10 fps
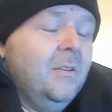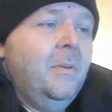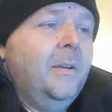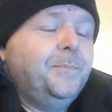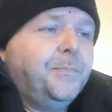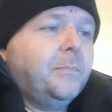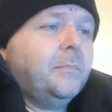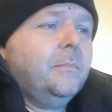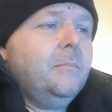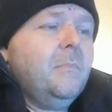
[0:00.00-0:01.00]
I mean,
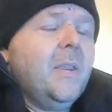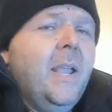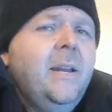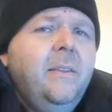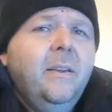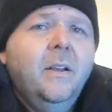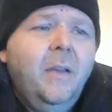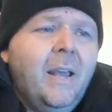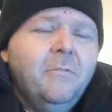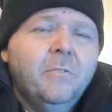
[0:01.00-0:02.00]
anything,
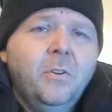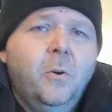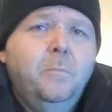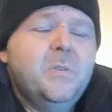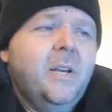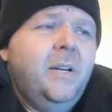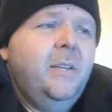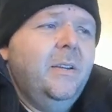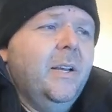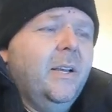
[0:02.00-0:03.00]
envelopes,
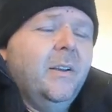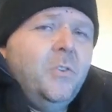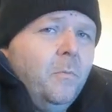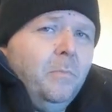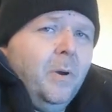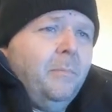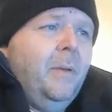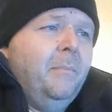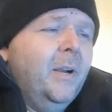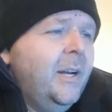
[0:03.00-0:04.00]
anything, I, notebook
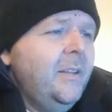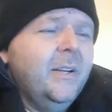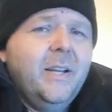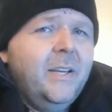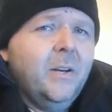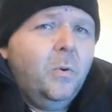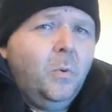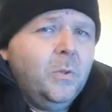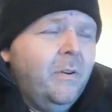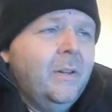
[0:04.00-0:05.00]
paper, anything I could get a
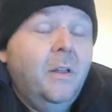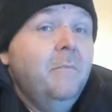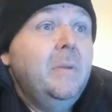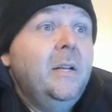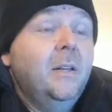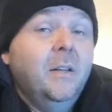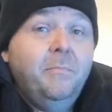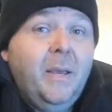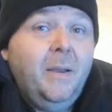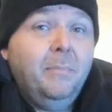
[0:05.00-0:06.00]
hold of. I love manila
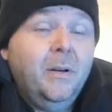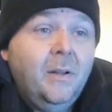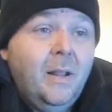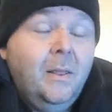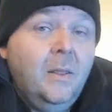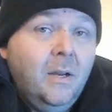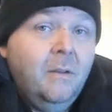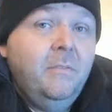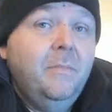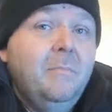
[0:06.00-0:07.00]
paper. I
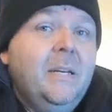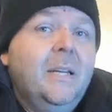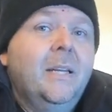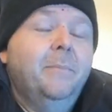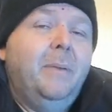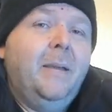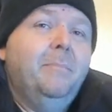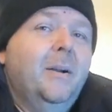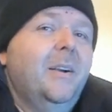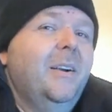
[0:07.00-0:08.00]
loved manila paper.